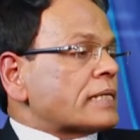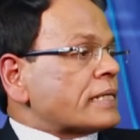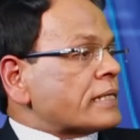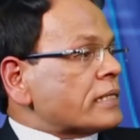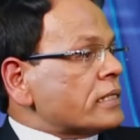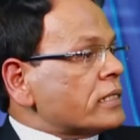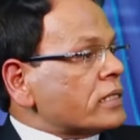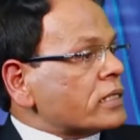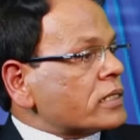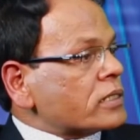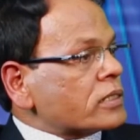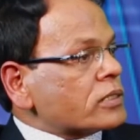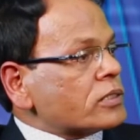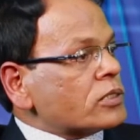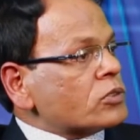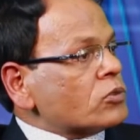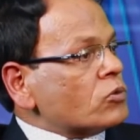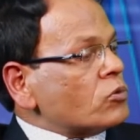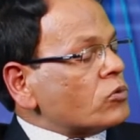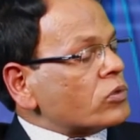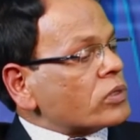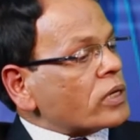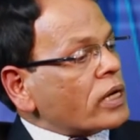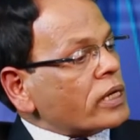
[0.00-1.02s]
technique, the
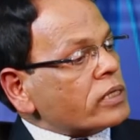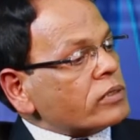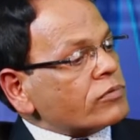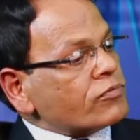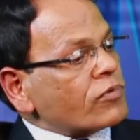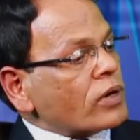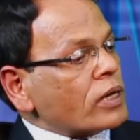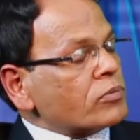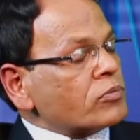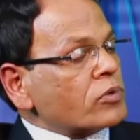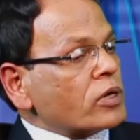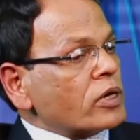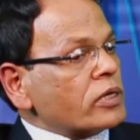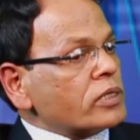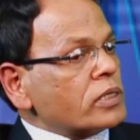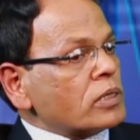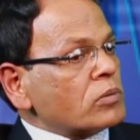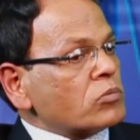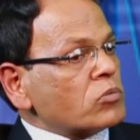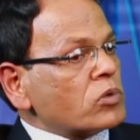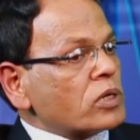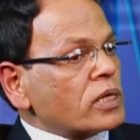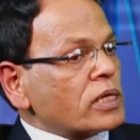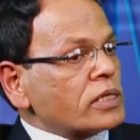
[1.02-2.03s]
uterine fibroid
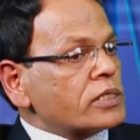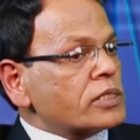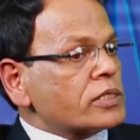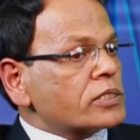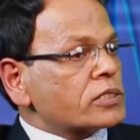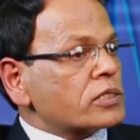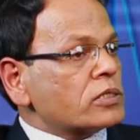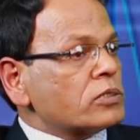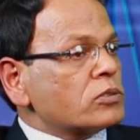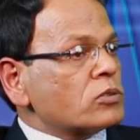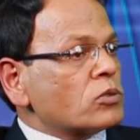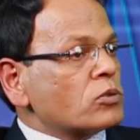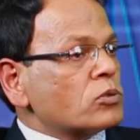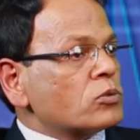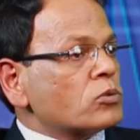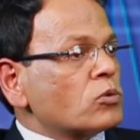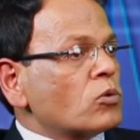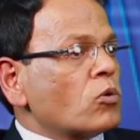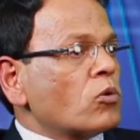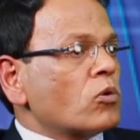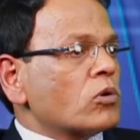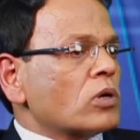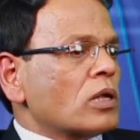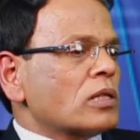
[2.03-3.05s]
embolization, the
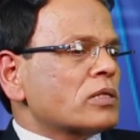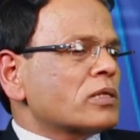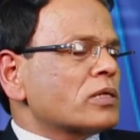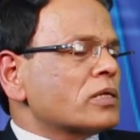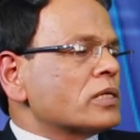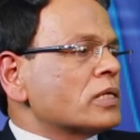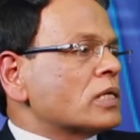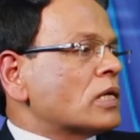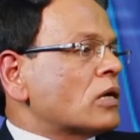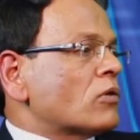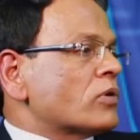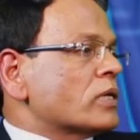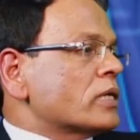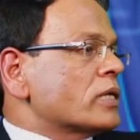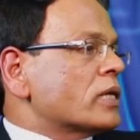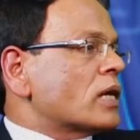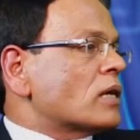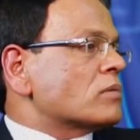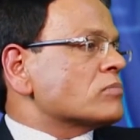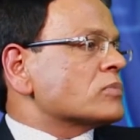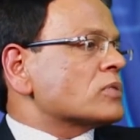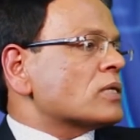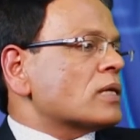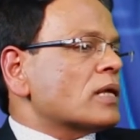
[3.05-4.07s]
overall the recovery
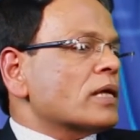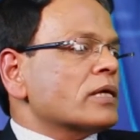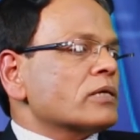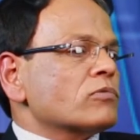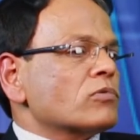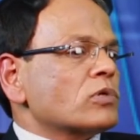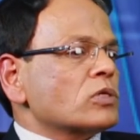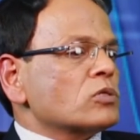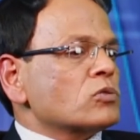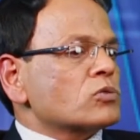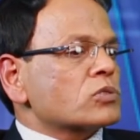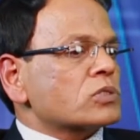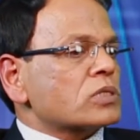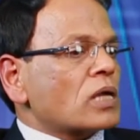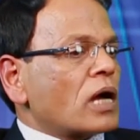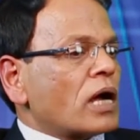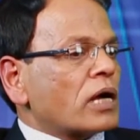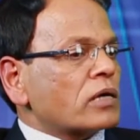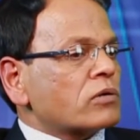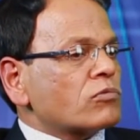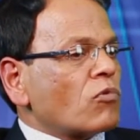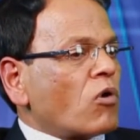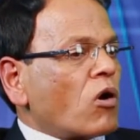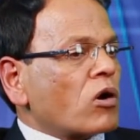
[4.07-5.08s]
comes like when you
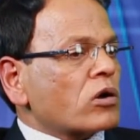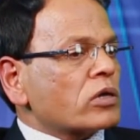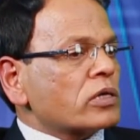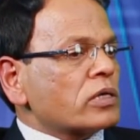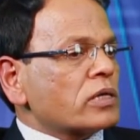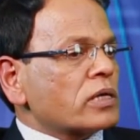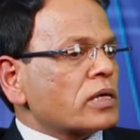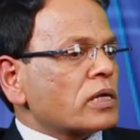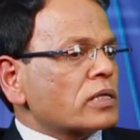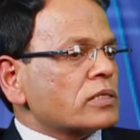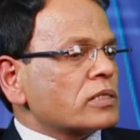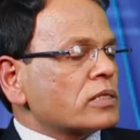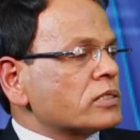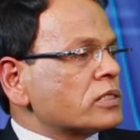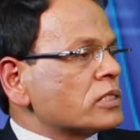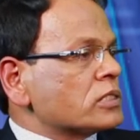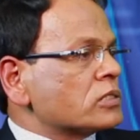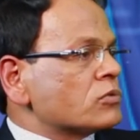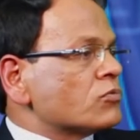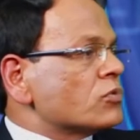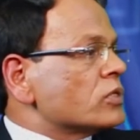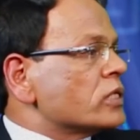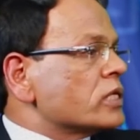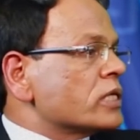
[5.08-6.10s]
start walking and other
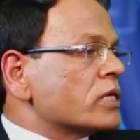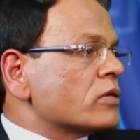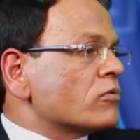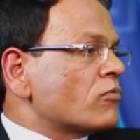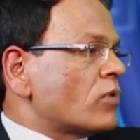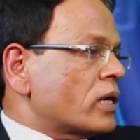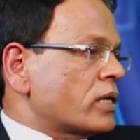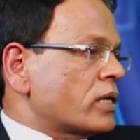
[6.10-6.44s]
things within a